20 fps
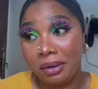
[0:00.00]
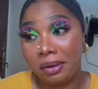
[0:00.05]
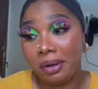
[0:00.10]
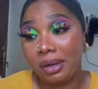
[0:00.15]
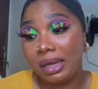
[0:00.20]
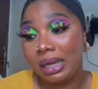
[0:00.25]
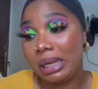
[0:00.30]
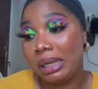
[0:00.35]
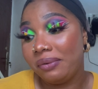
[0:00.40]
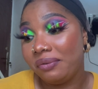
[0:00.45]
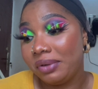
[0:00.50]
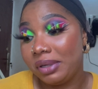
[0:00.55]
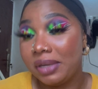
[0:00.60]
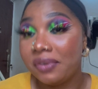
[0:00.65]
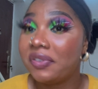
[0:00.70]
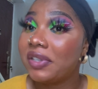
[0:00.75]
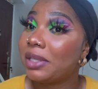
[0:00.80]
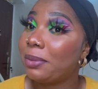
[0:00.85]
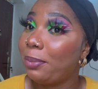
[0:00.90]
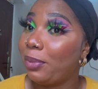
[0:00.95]
or even
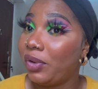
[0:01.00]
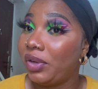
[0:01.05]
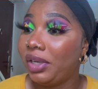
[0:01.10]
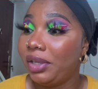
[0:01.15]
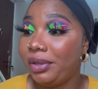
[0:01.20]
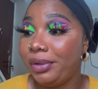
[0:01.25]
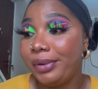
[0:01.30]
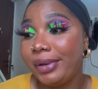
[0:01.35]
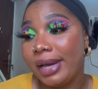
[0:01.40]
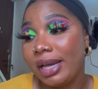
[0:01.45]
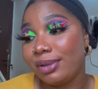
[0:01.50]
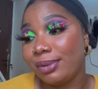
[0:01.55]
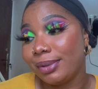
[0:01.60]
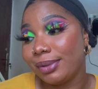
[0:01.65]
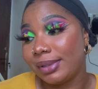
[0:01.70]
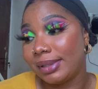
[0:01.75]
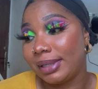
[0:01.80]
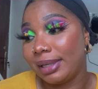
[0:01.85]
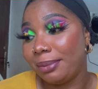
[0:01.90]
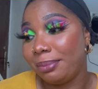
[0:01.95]
if it's money, you guys
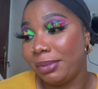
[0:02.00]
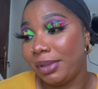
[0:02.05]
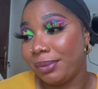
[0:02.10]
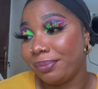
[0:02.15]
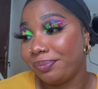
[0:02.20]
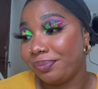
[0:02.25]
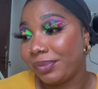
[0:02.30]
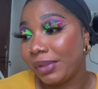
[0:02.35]
want to send me.